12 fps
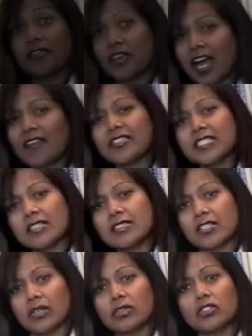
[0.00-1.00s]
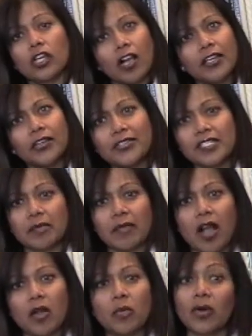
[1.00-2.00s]
If you haven't done so, try using
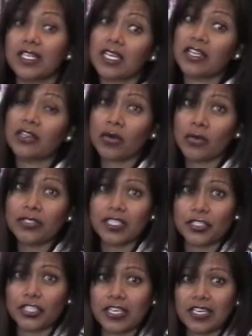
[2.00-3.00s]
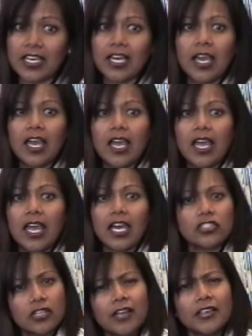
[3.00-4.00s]
PowerPoint in your own teaching,
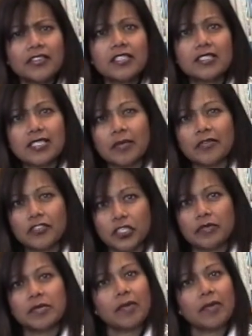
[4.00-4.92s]
and try using some of Jim's